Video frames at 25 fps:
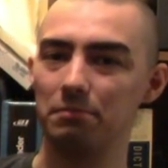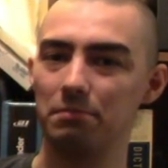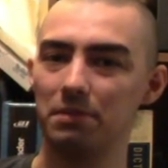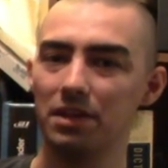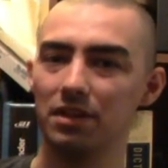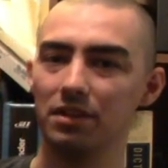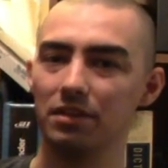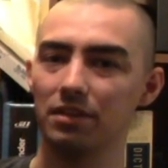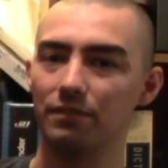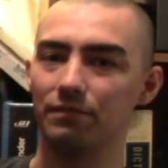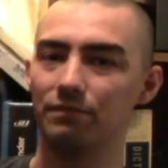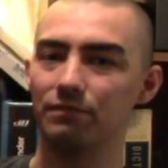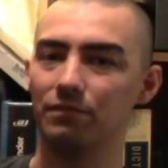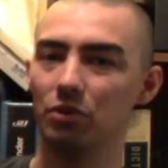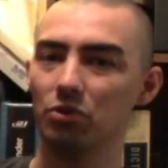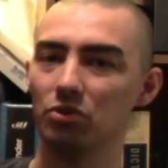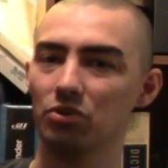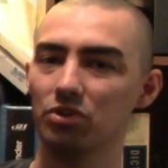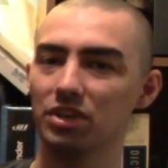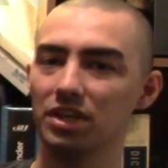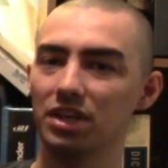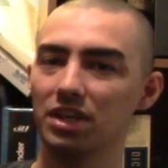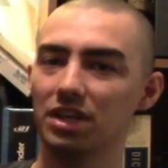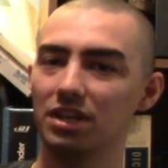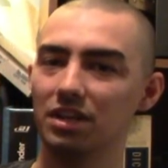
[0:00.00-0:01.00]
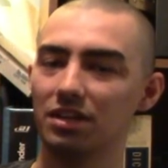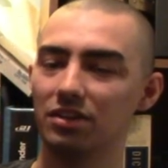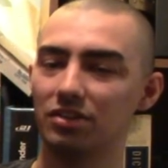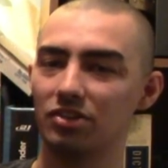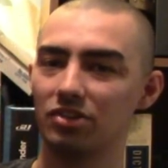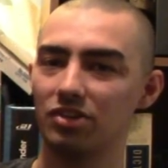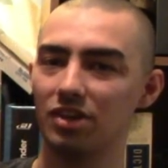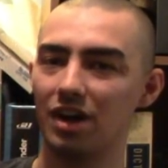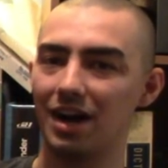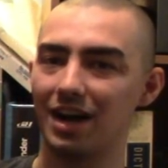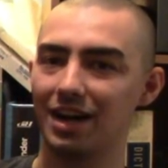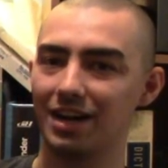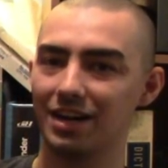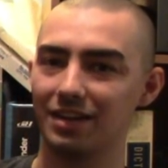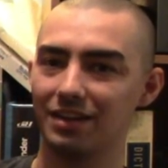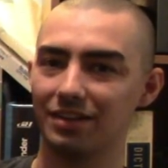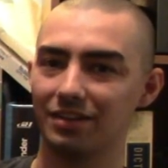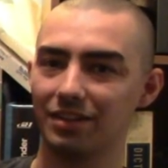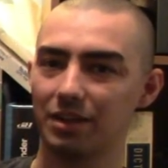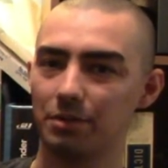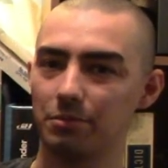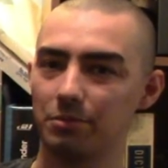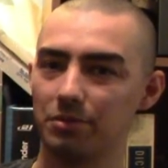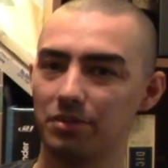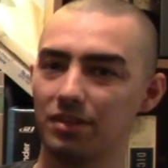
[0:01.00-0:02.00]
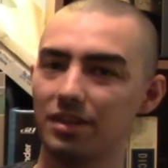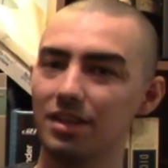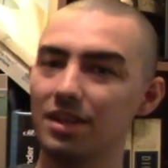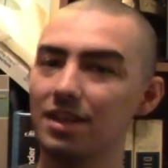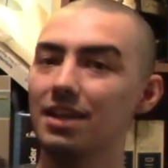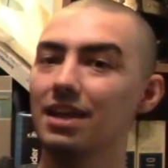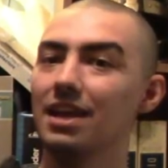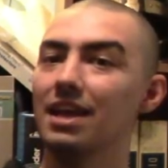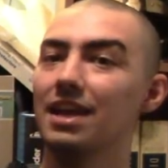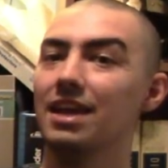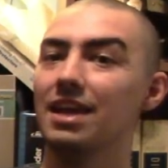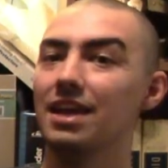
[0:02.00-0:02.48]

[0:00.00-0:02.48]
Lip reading: being the folding stock, like we see,